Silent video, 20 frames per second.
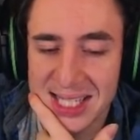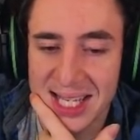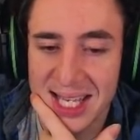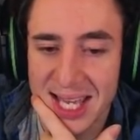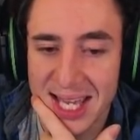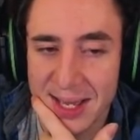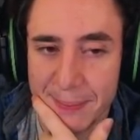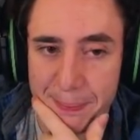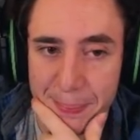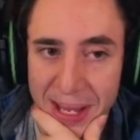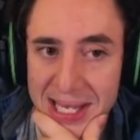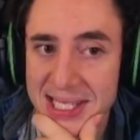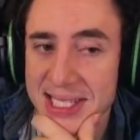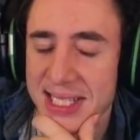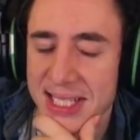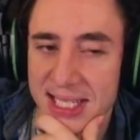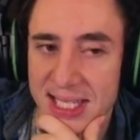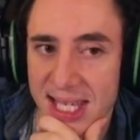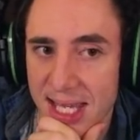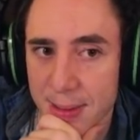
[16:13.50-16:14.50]
here
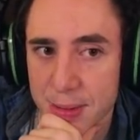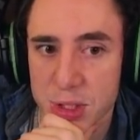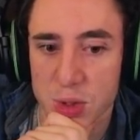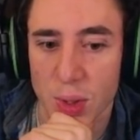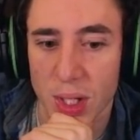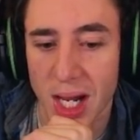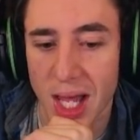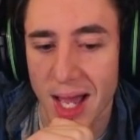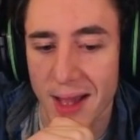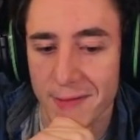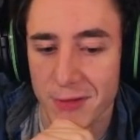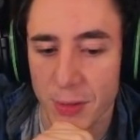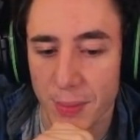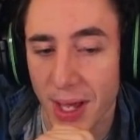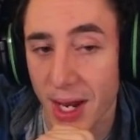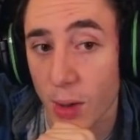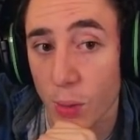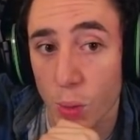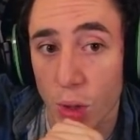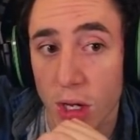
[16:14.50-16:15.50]
basically keeps you alive no
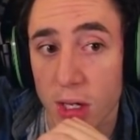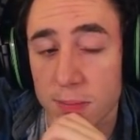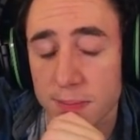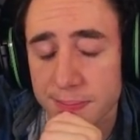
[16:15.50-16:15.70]
matter what.